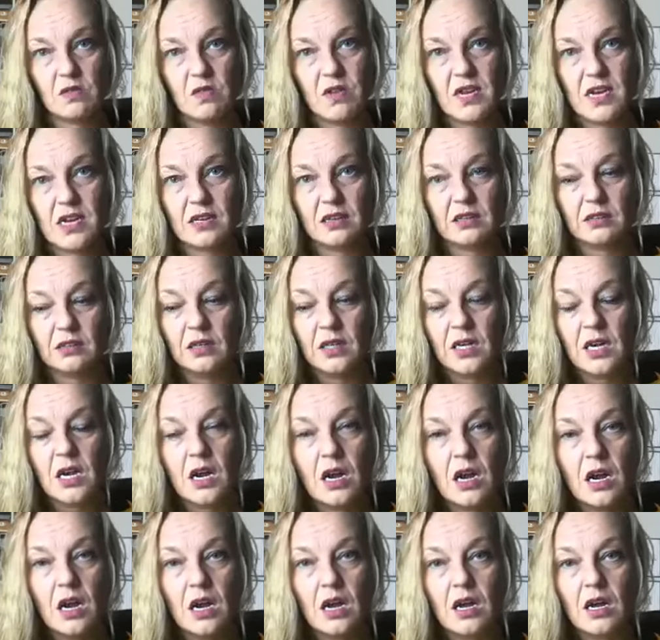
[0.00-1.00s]
queen.
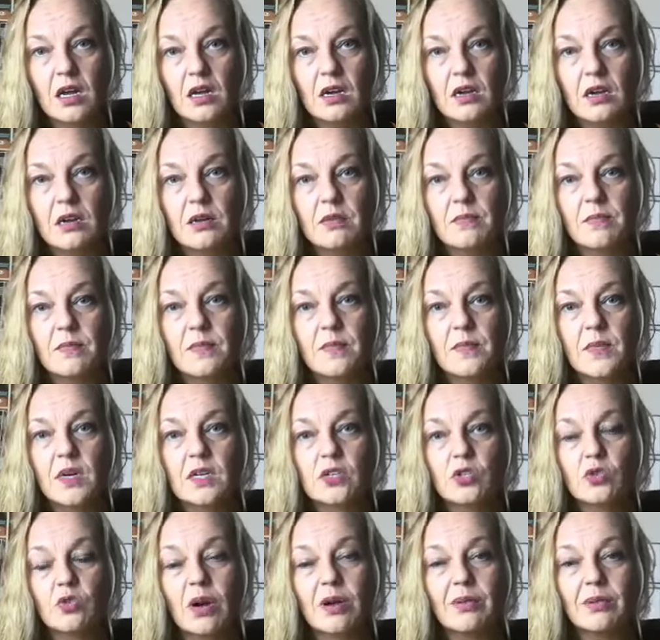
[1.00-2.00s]

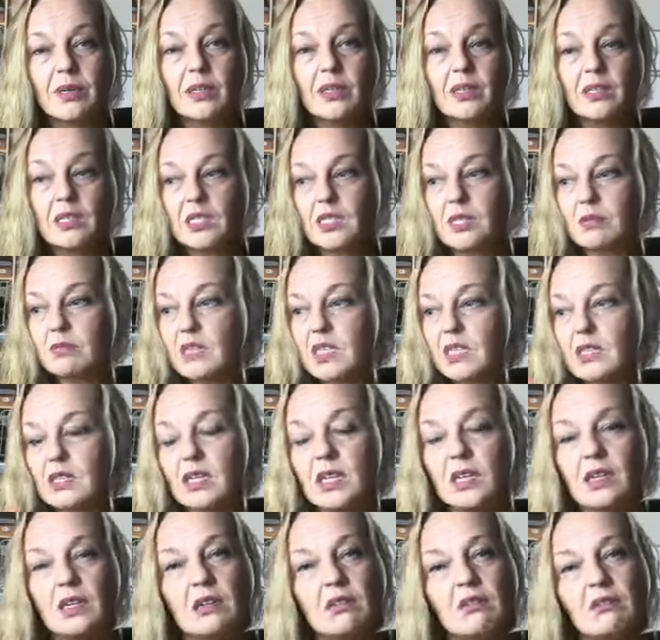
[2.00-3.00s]
Trauma is something
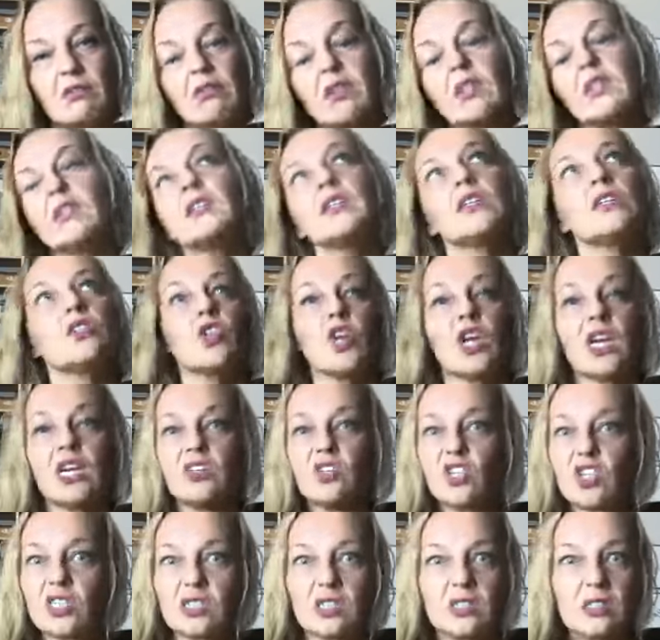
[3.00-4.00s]
that can really change
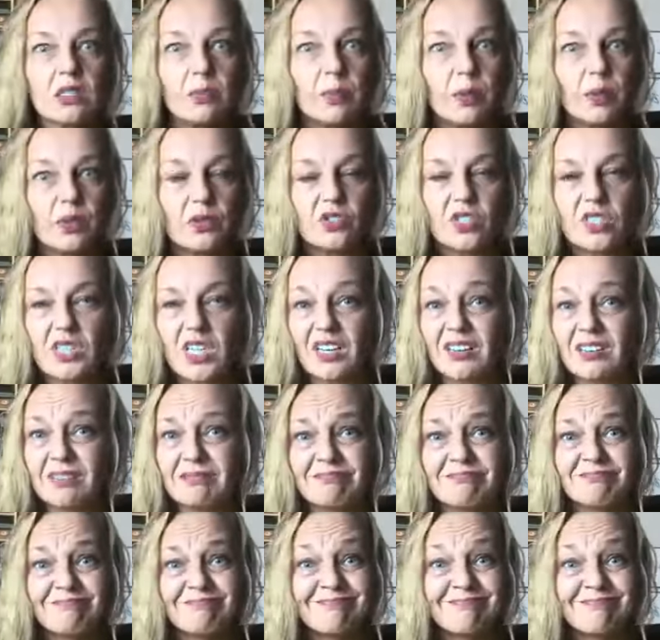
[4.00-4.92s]
us as a person.